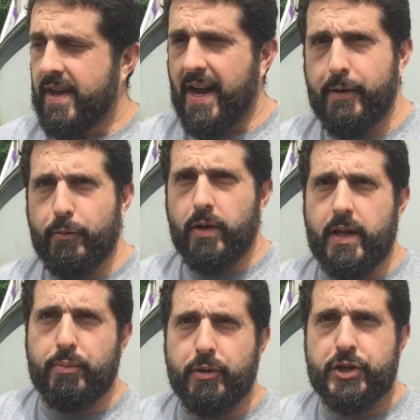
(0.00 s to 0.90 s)
I'd really
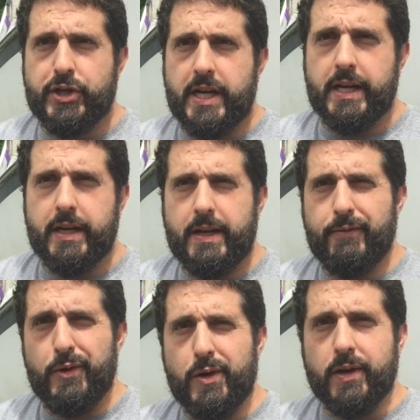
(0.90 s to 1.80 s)
appreciate it if
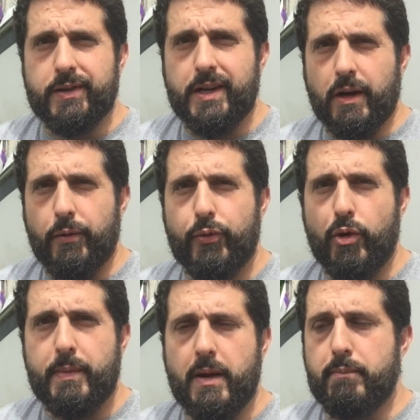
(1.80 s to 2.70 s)
you could, you know, throw
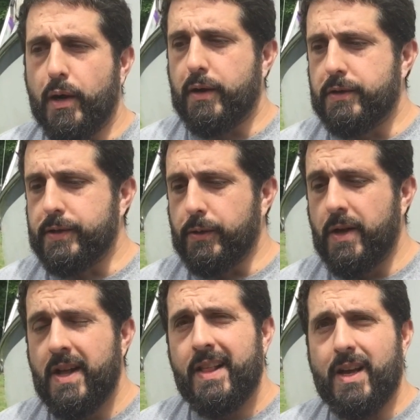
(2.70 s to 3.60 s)
me a buck or two.
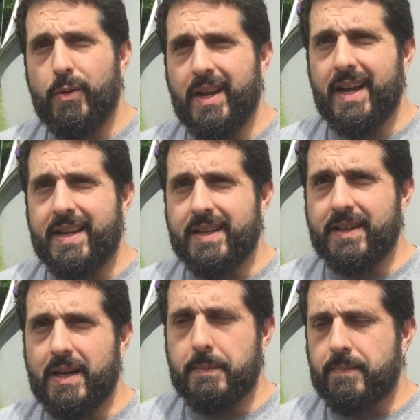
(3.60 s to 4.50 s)
That way I can
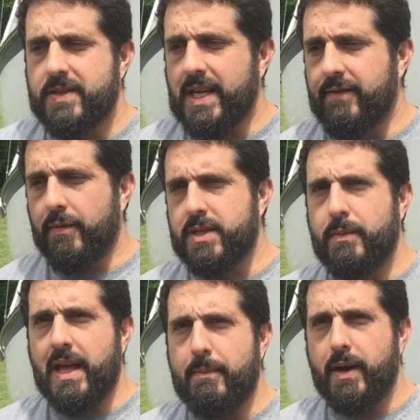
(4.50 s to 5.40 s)
save up some
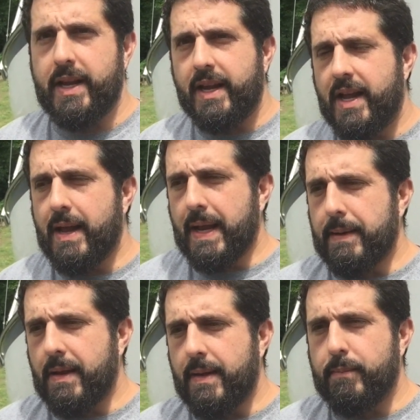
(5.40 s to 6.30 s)
of that money
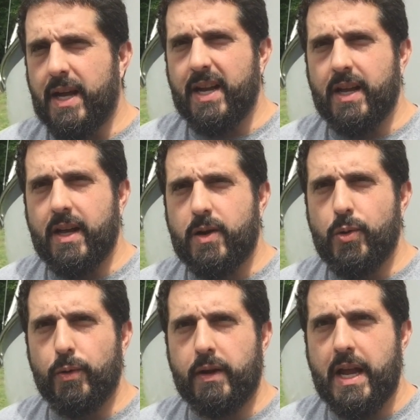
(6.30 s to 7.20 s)
and buy a
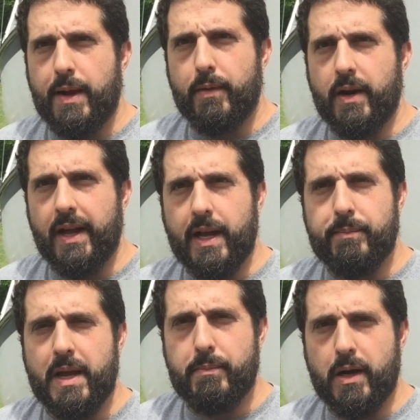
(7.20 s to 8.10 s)
cooler camera, and I can
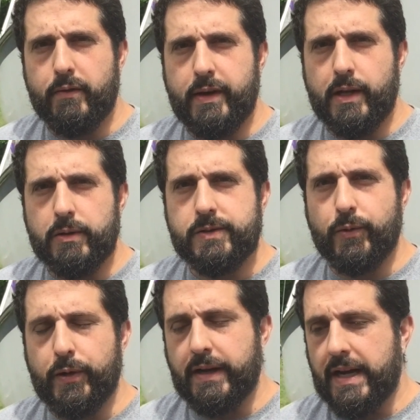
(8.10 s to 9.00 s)
make better videos
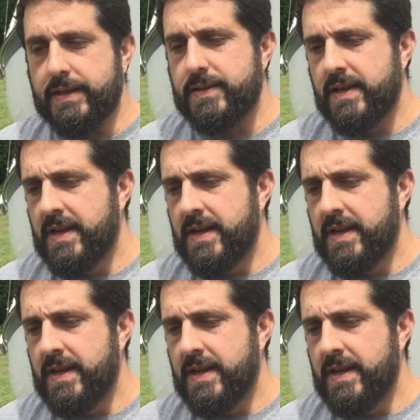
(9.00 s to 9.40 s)
for you guys.